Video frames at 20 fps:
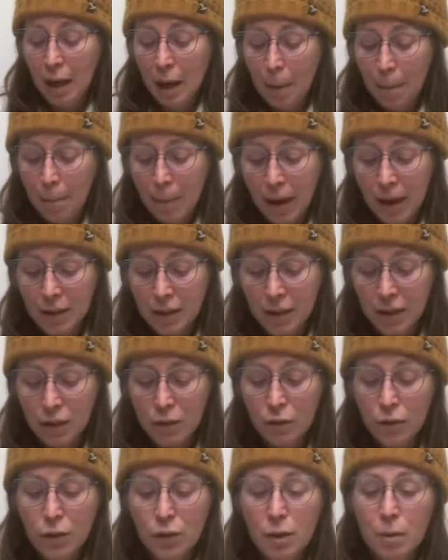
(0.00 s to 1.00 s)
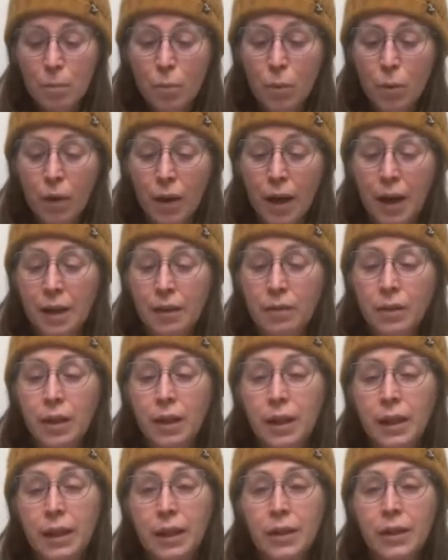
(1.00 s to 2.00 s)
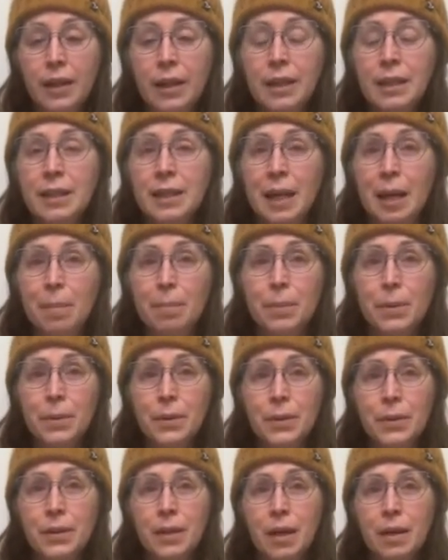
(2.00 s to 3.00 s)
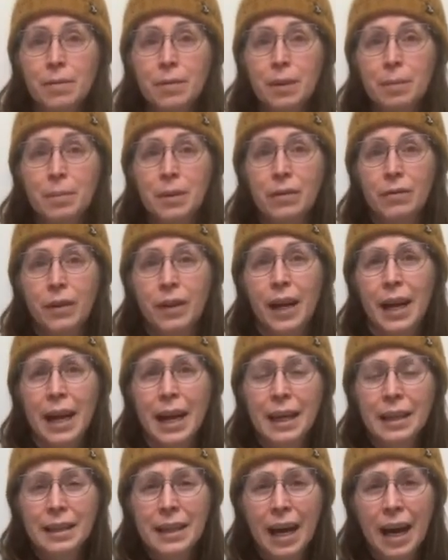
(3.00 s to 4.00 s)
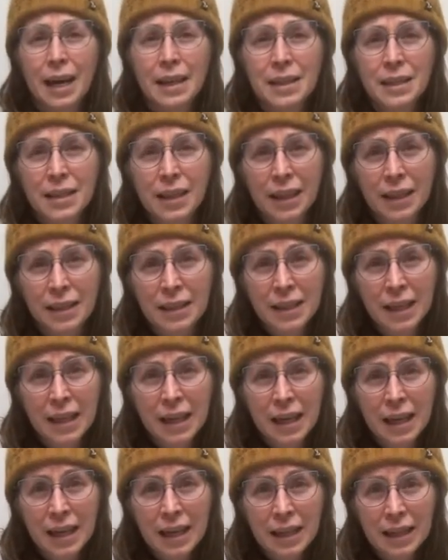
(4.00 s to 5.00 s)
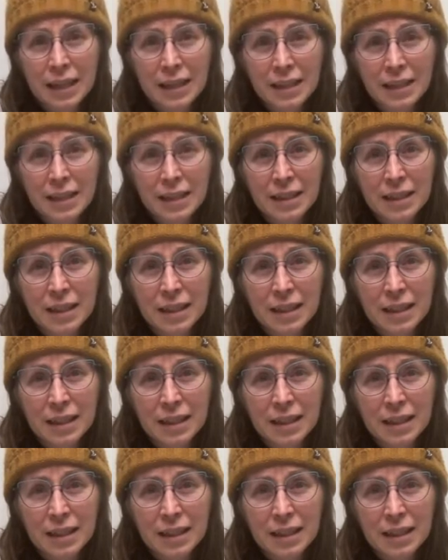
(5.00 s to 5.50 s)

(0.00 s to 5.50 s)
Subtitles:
But just for some more kind of clear examples of some different hand castings, this is